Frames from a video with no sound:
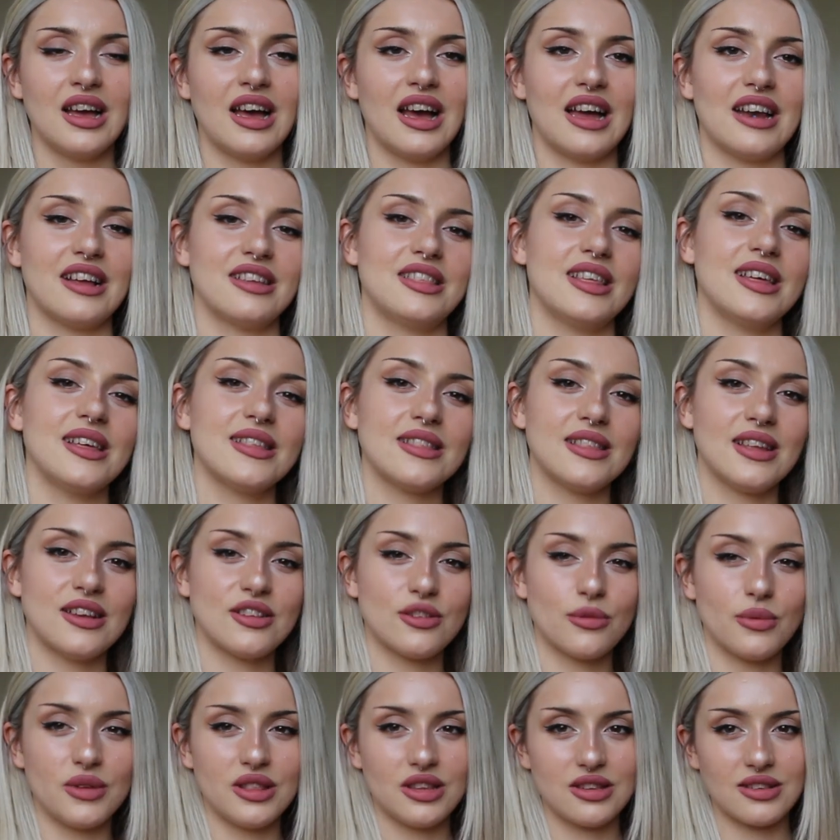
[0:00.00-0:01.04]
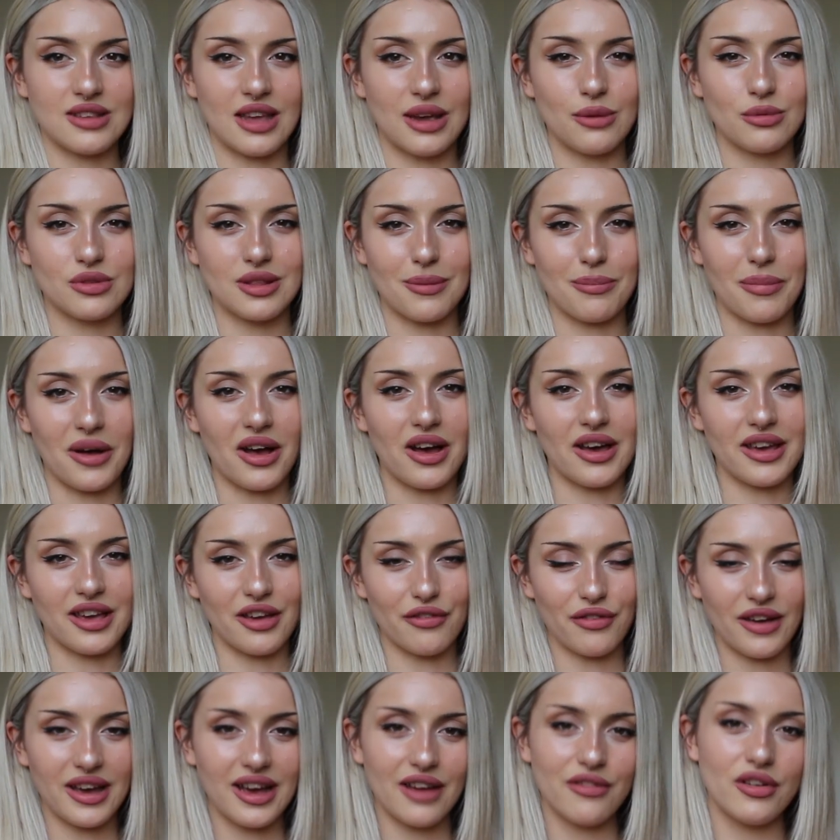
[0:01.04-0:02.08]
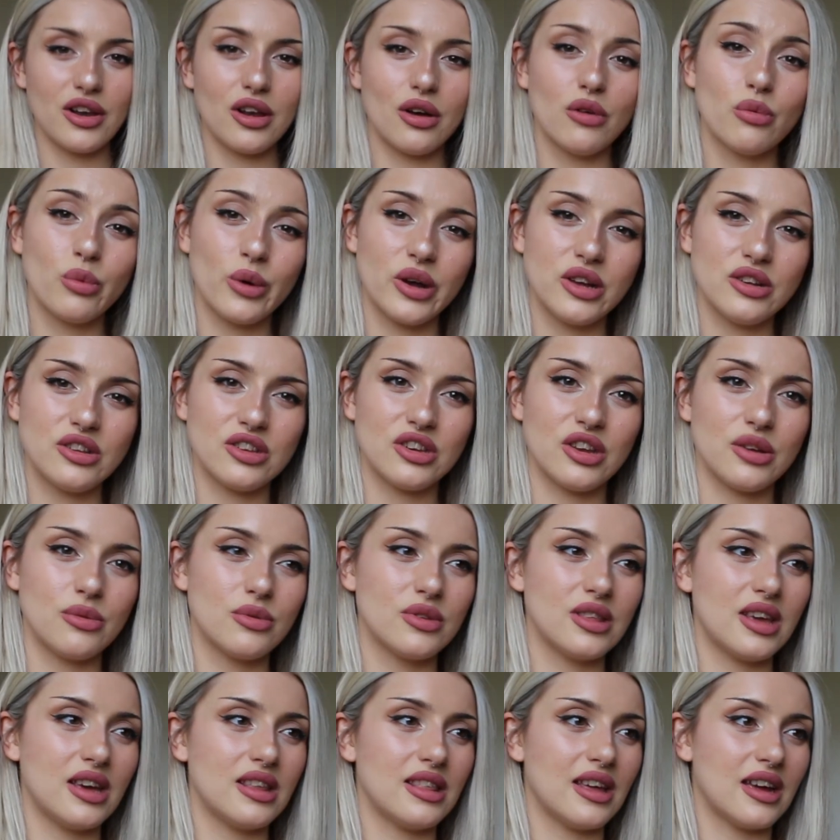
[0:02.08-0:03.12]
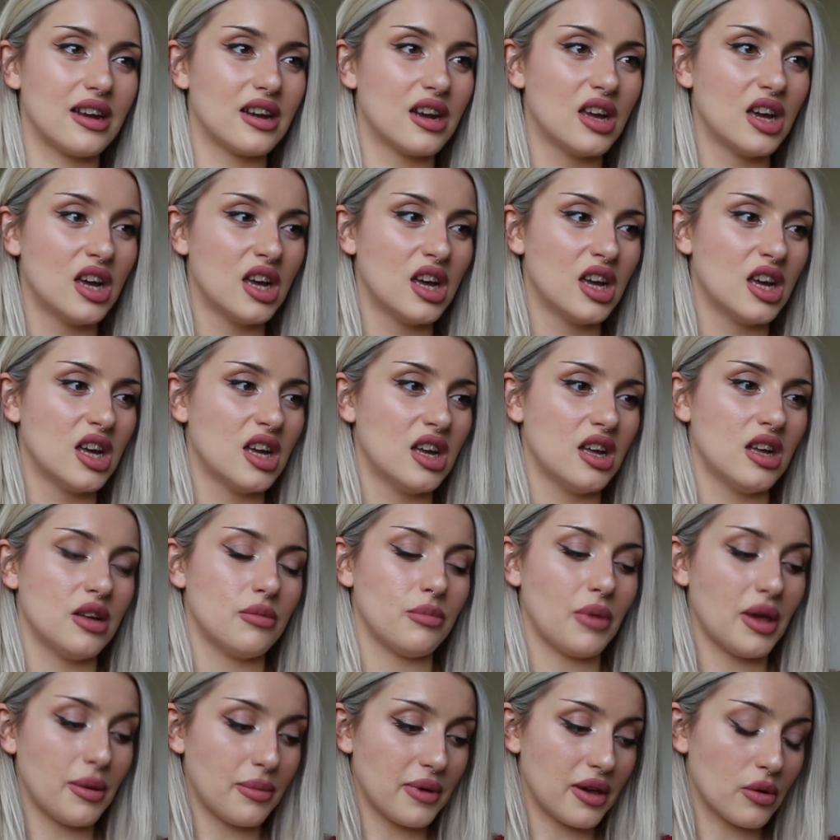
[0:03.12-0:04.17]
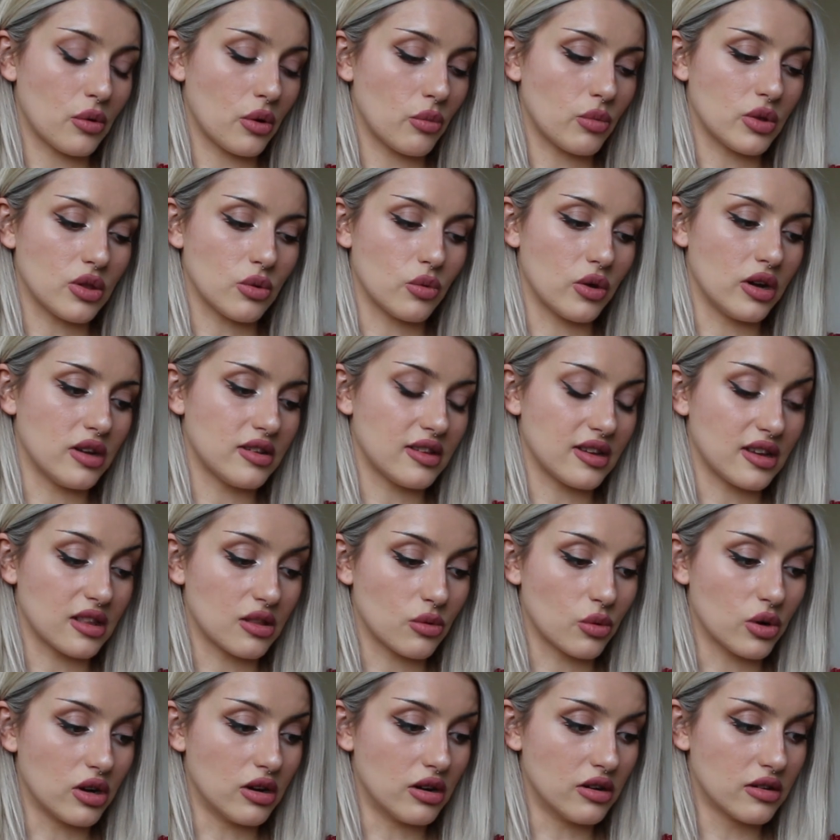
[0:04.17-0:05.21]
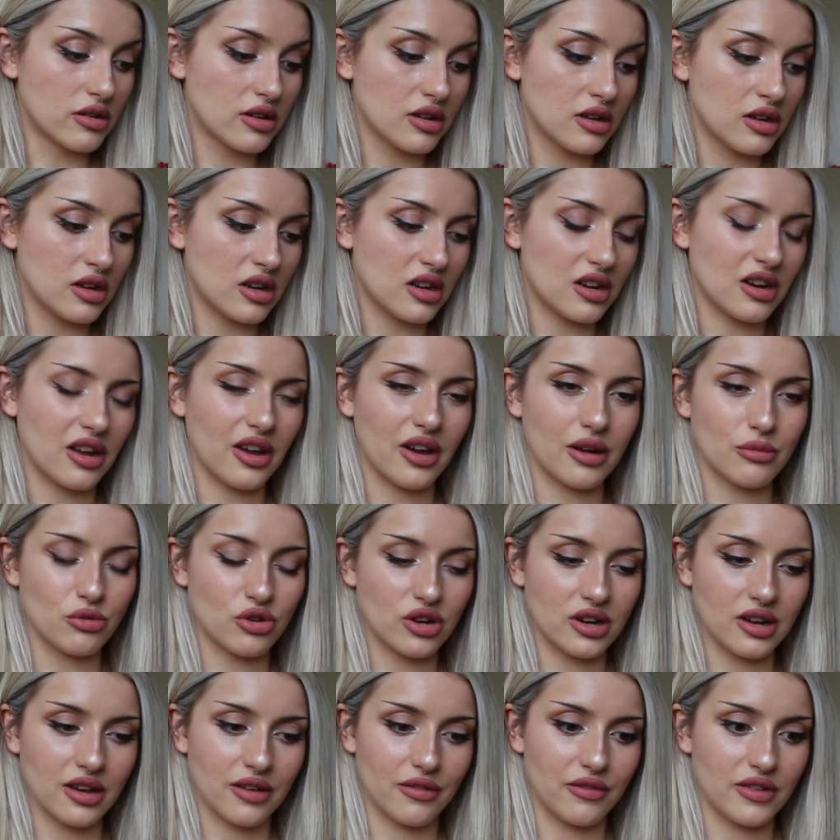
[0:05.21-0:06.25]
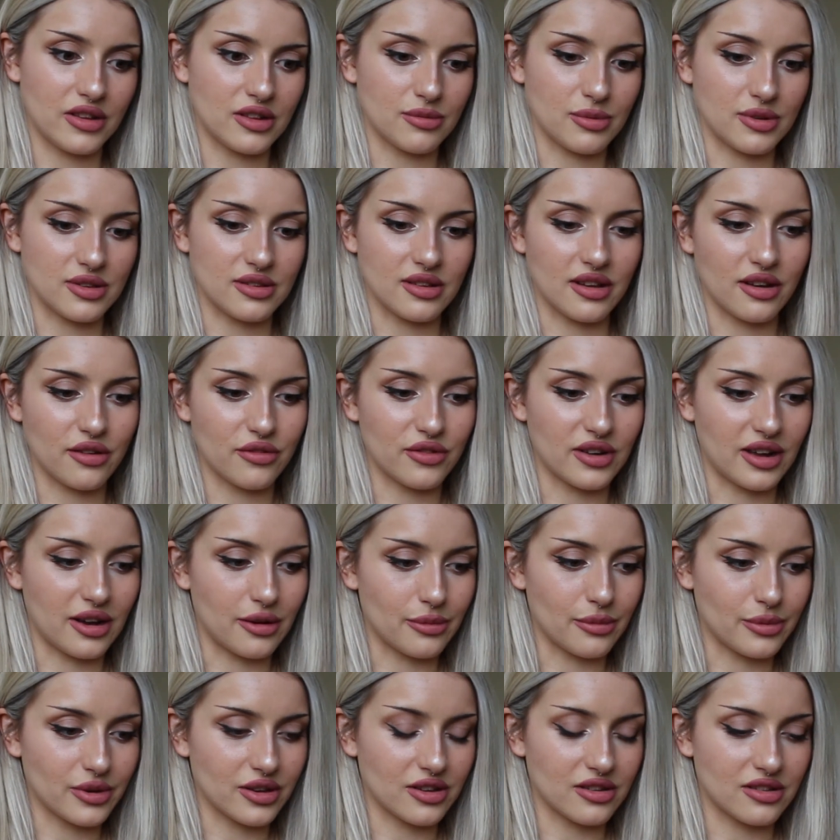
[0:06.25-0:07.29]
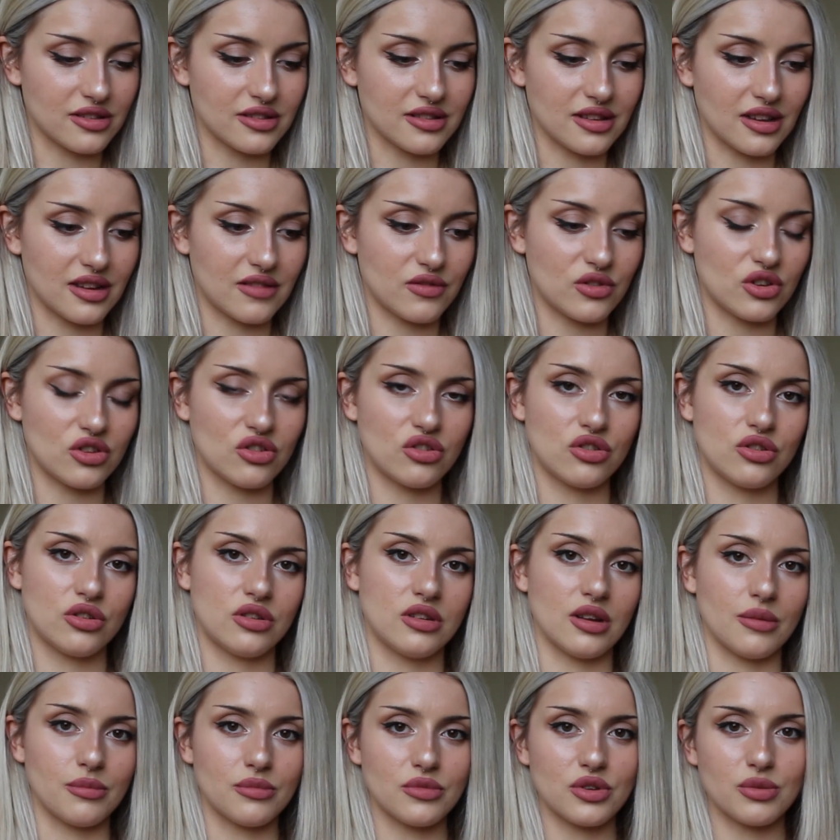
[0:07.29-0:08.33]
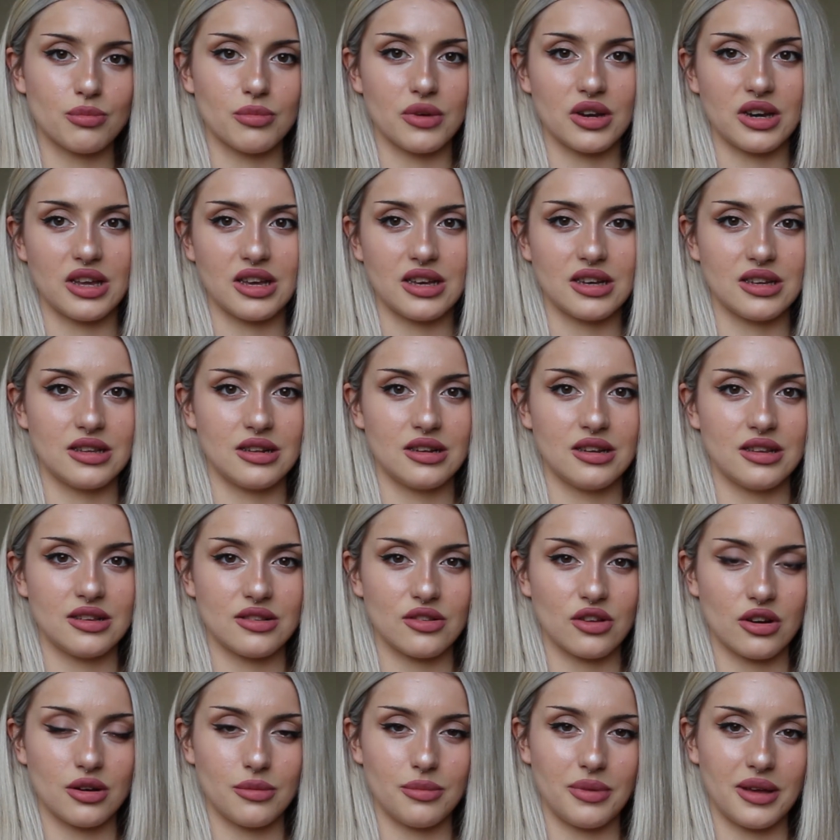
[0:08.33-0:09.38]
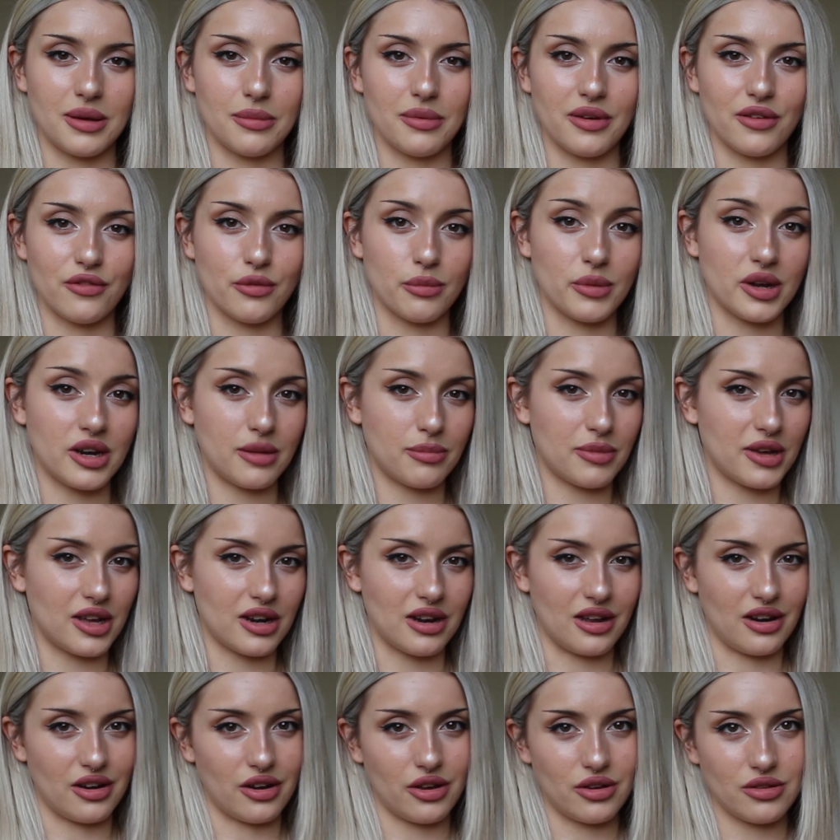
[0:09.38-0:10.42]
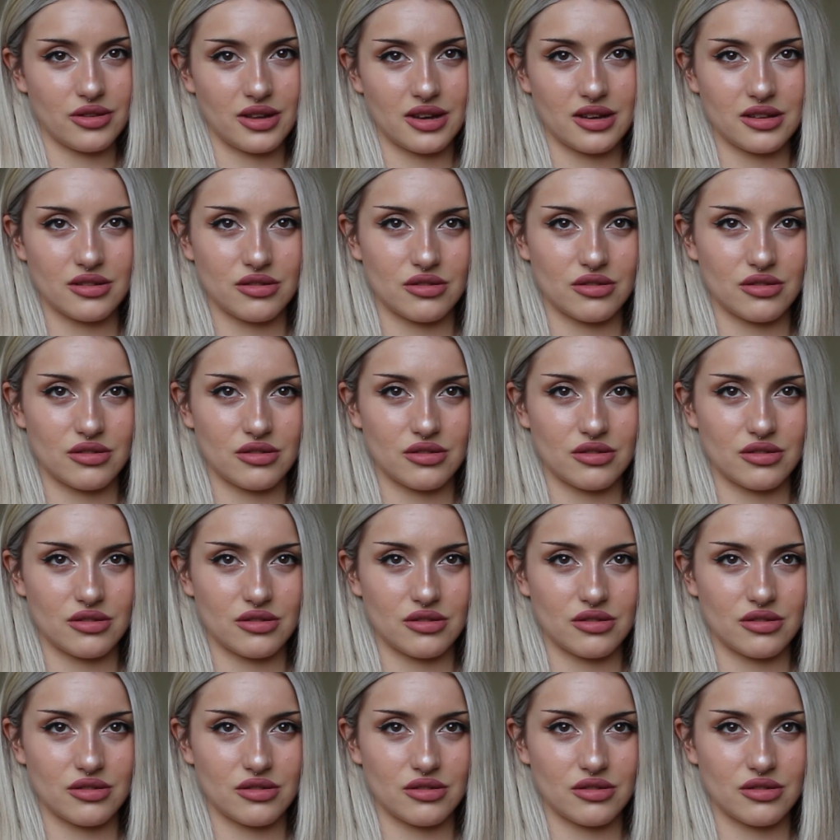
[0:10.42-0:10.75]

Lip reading: I think this will be the same with the bike. If I have a lot of work to do with it, then maybe it won't be the worst thing in the world. I don't know. I'm trying to convince myself now because I've just dumped money and it's gonna be a bit of a money pit, and I know that.